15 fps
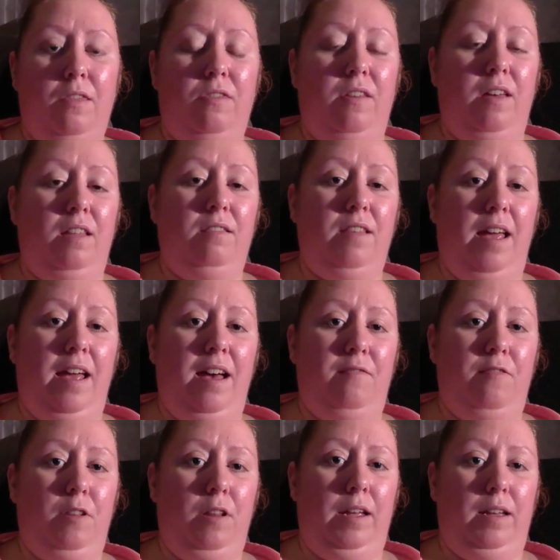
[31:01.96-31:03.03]
that they have
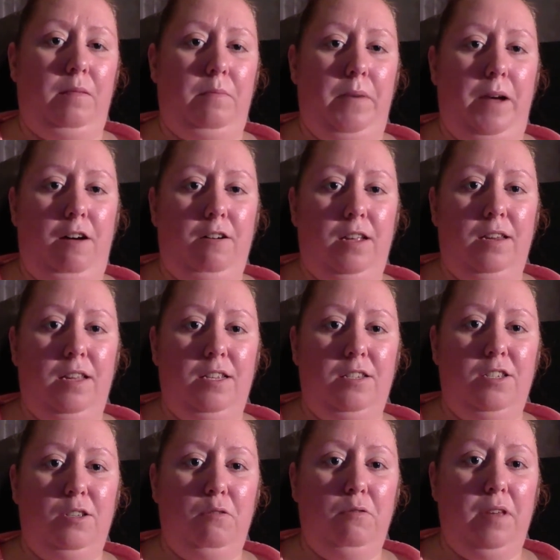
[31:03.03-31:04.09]
like a balcony
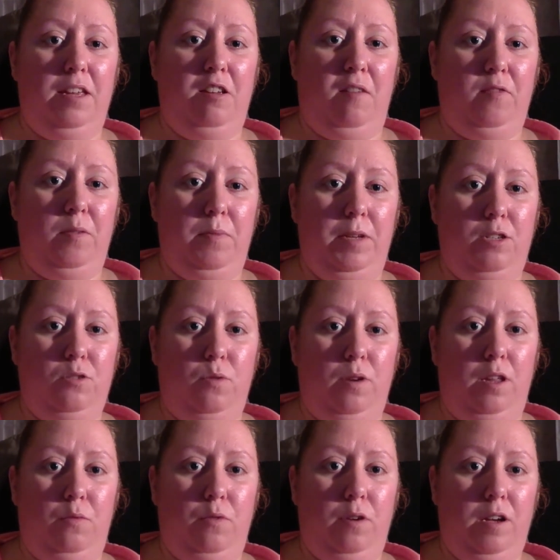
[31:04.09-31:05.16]
to that you have to be
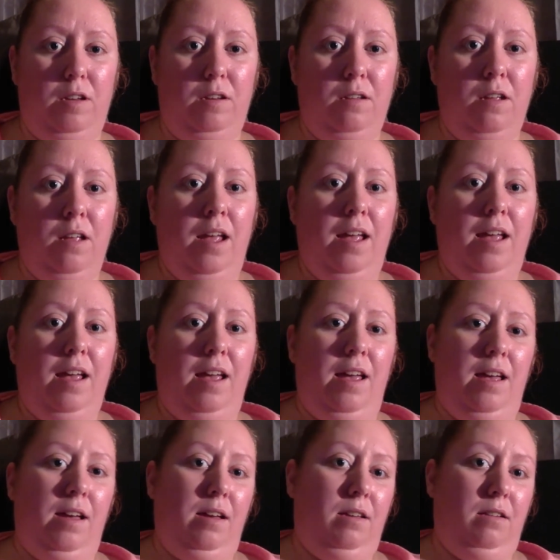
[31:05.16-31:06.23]
21,
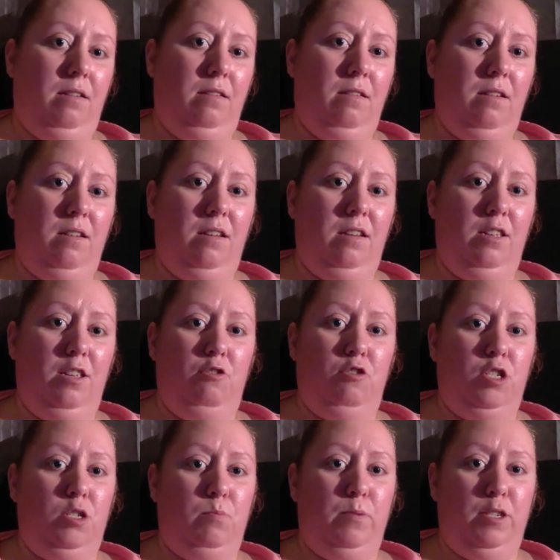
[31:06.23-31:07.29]
and you
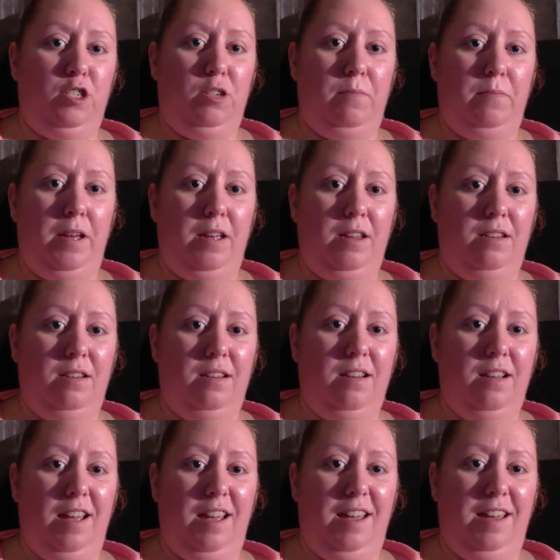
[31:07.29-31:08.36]
just push a
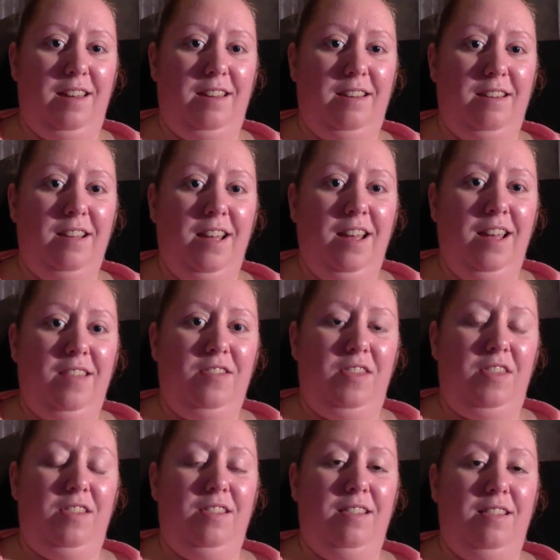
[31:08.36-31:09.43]
button and
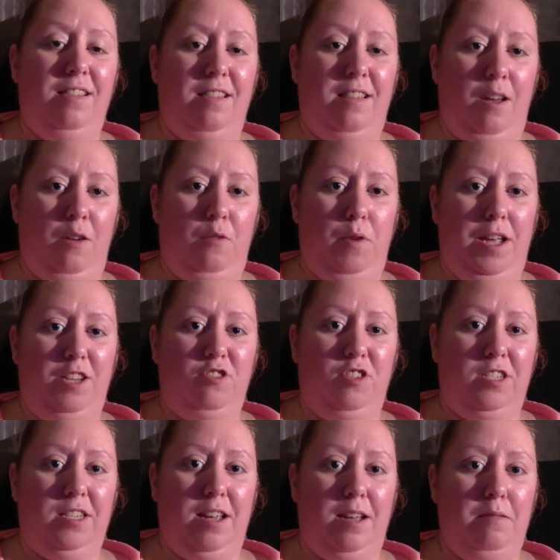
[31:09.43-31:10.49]
a
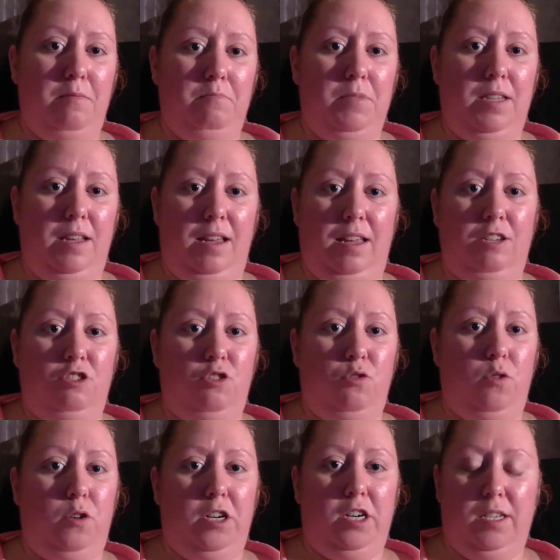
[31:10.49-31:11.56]
waitress comes and get your
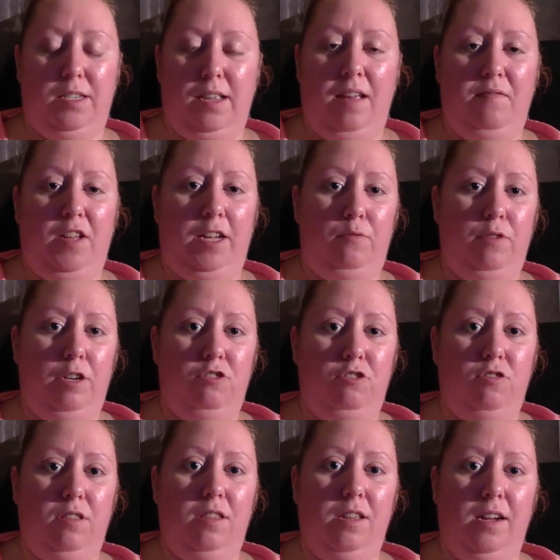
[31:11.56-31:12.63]
order, because they have like a
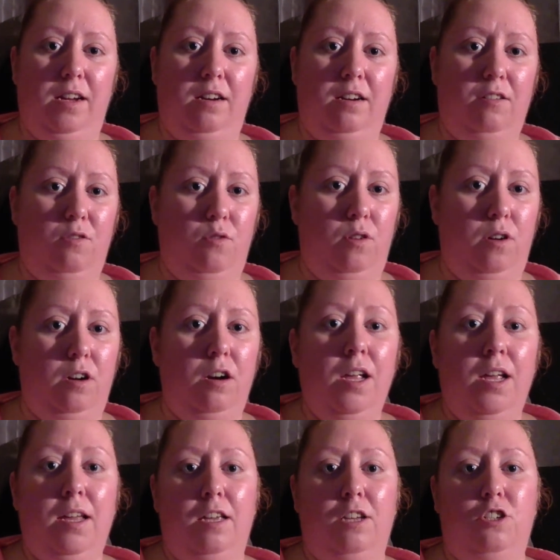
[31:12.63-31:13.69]
restaurant there, or
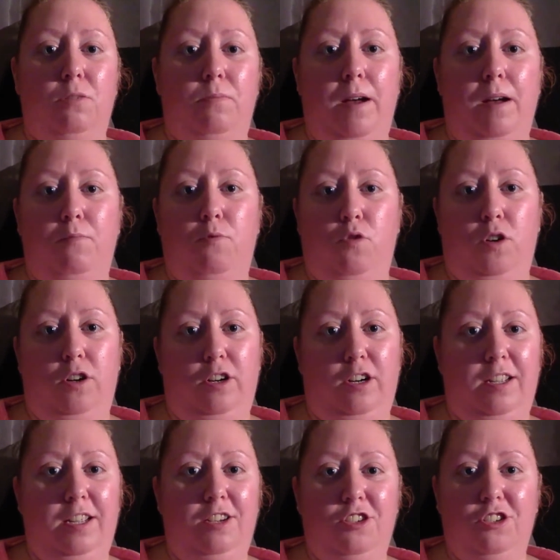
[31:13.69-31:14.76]
get your popcorn or
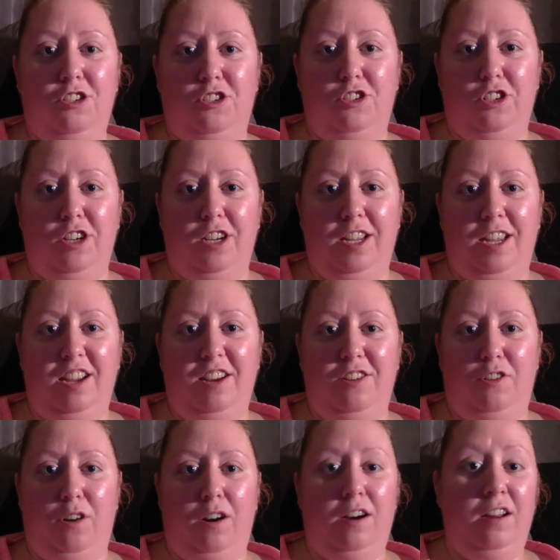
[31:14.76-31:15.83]
get your drink
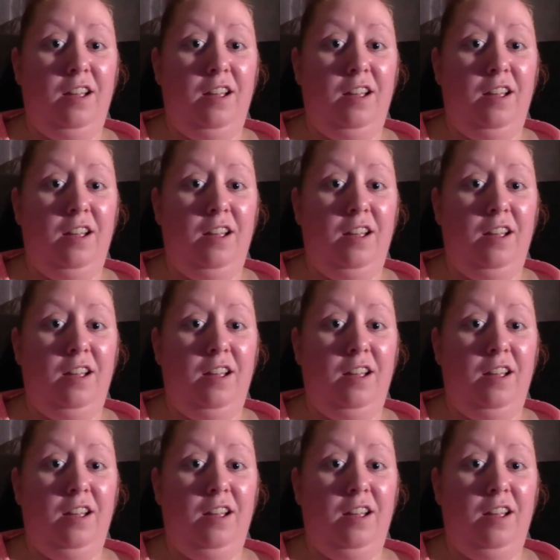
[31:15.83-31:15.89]
or